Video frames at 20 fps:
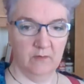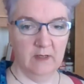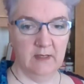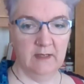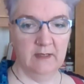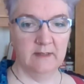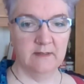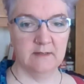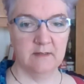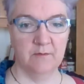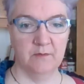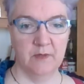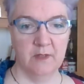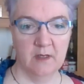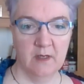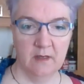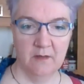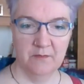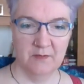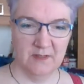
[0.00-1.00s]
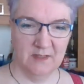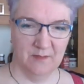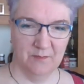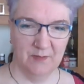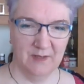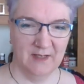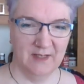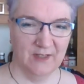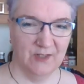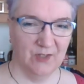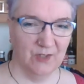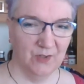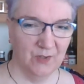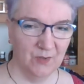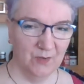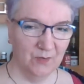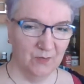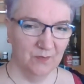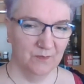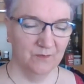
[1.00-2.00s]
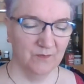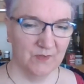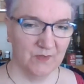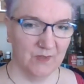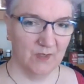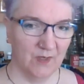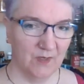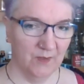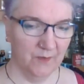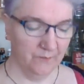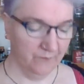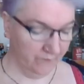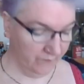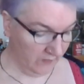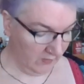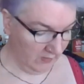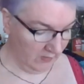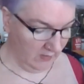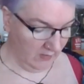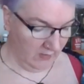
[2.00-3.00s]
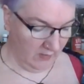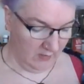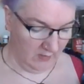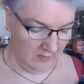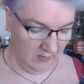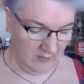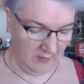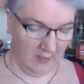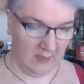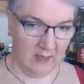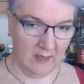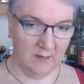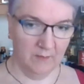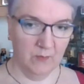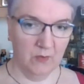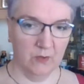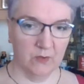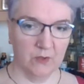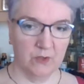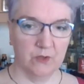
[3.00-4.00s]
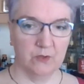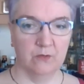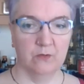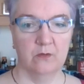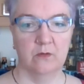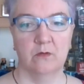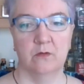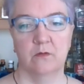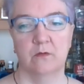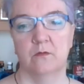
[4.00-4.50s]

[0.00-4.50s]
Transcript: So I'm not sure what the future is for this beastie.